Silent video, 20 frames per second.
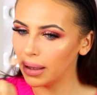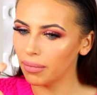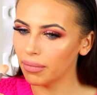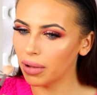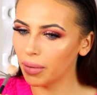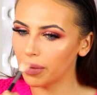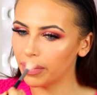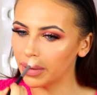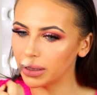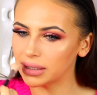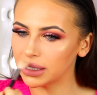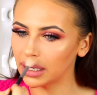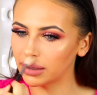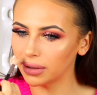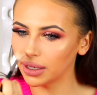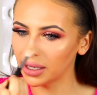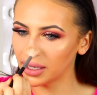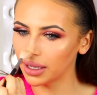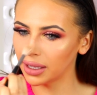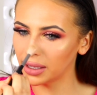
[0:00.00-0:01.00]
Pop a bit
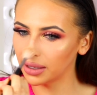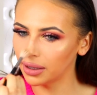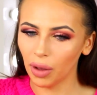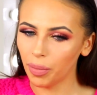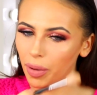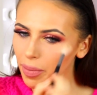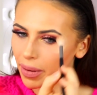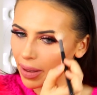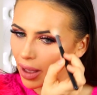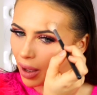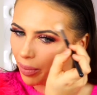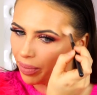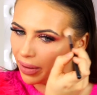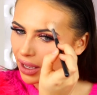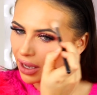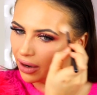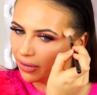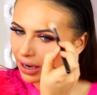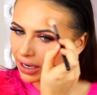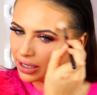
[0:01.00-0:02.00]
down here. Pop a bit up
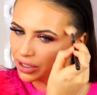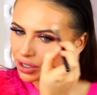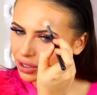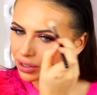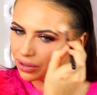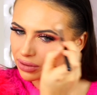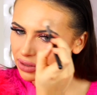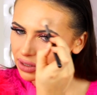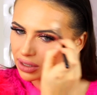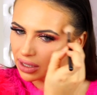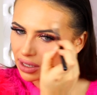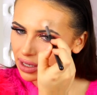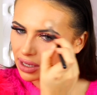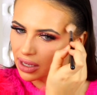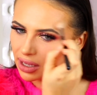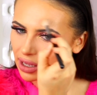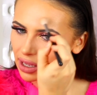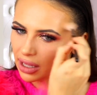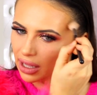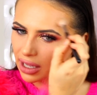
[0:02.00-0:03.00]
here, angels.
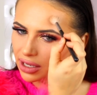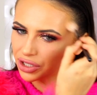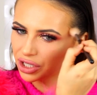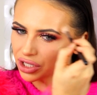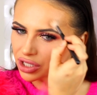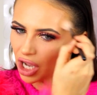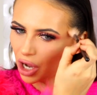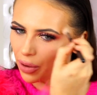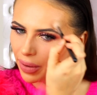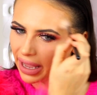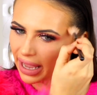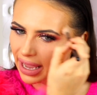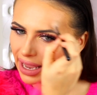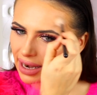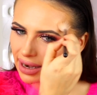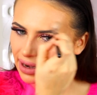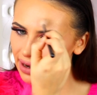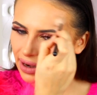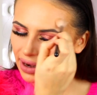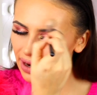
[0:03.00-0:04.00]
Let's just go
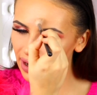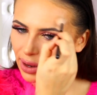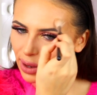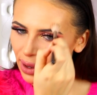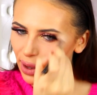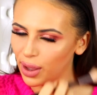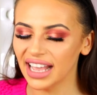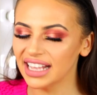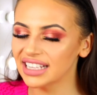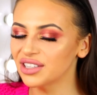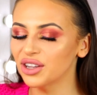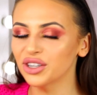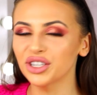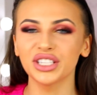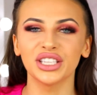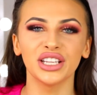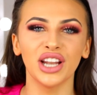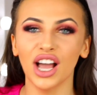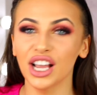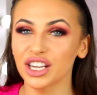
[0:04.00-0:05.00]
in. It's not
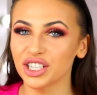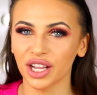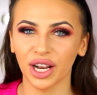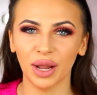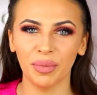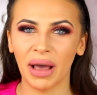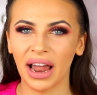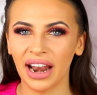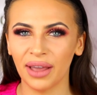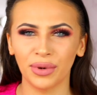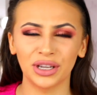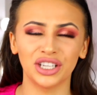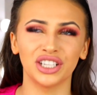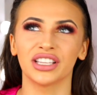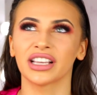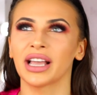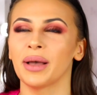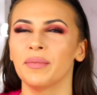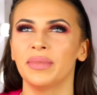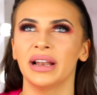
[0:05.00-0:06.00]
just an eyeshadow palette, which
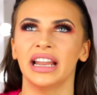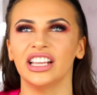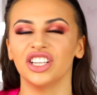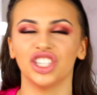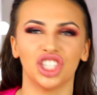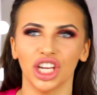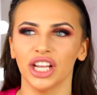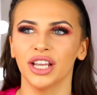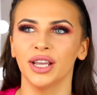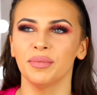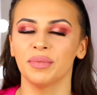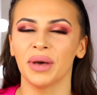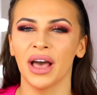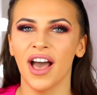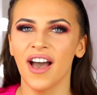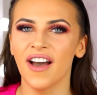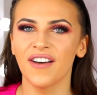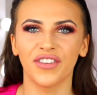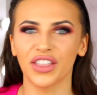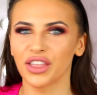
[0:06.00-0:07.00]
is a complete dupe
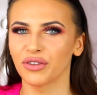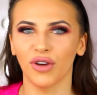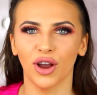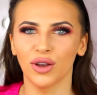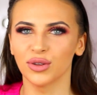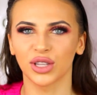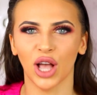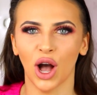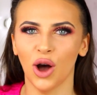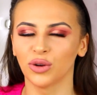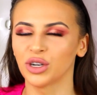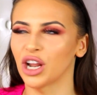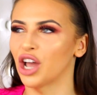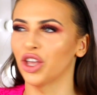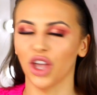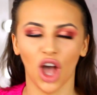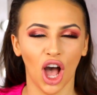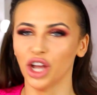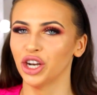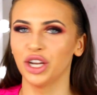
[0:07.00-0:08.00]
for the Rose Gold
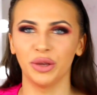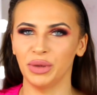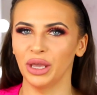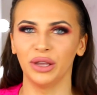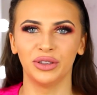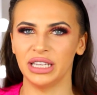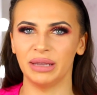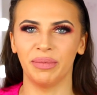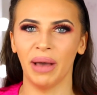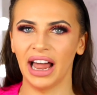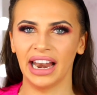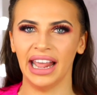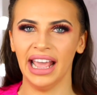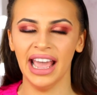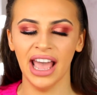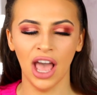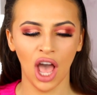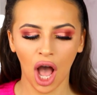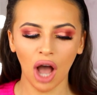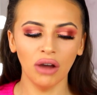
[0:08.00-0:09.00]
Huda Beauty
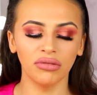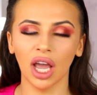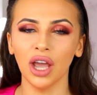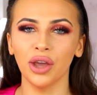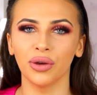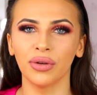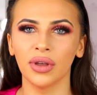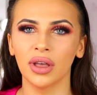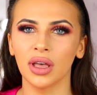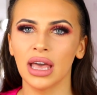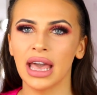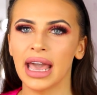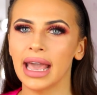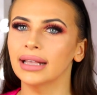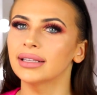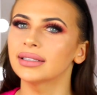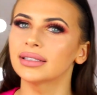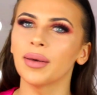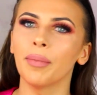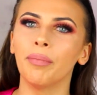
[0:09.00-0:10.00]
palette. Oh no.
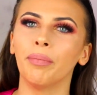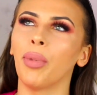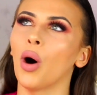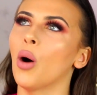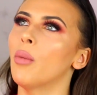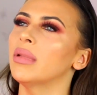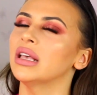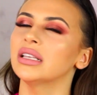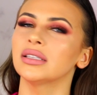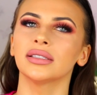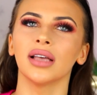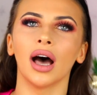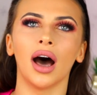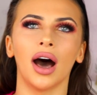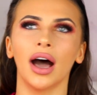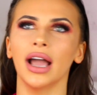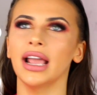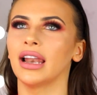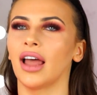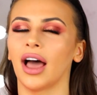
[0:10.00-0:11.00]
It's the bombest
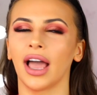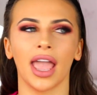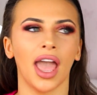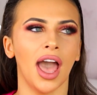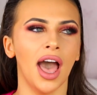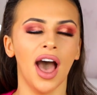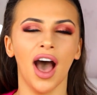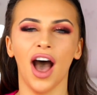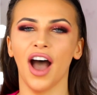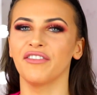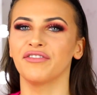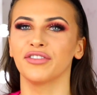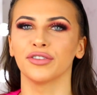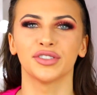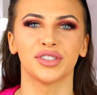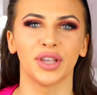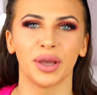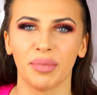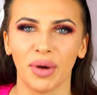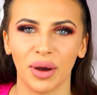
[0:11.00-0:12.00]
highlight. I feel
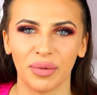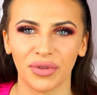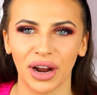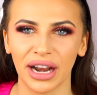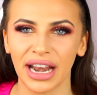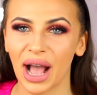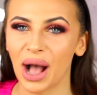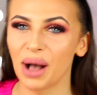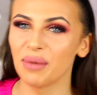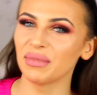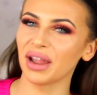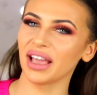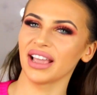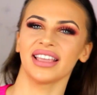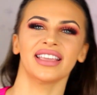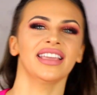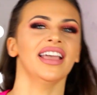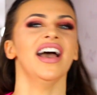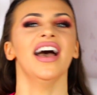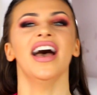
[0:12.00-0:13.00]
so bummed right now. I'm
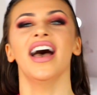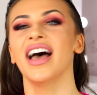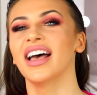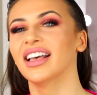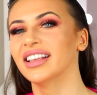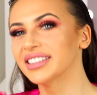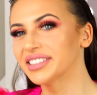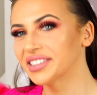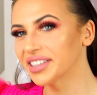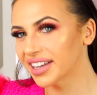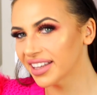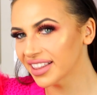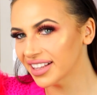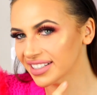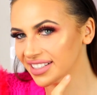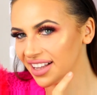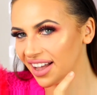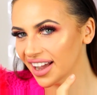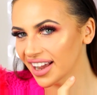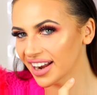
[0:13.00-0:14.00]
like, yes, look at
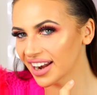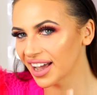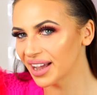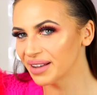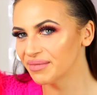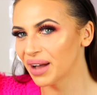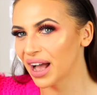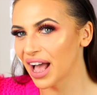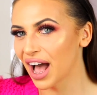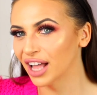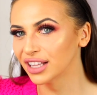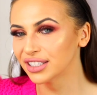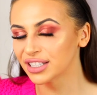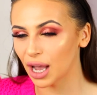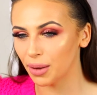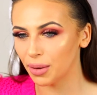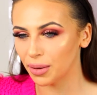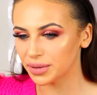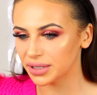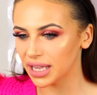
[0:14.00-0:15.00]
this highlight in my hands.
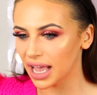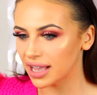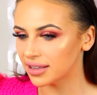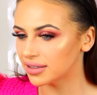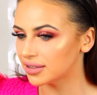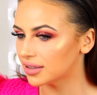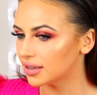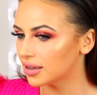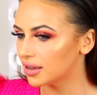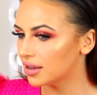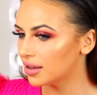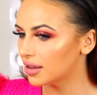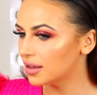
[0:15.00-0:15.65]
I'm obsessed.